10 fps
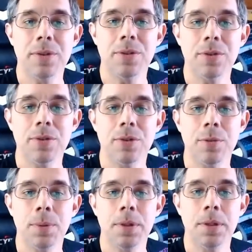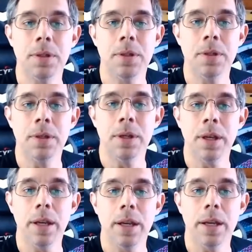which is so stupid,
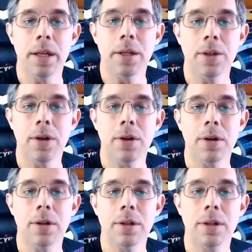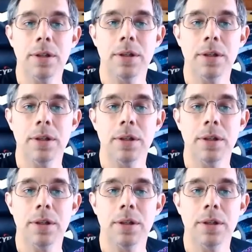and a dog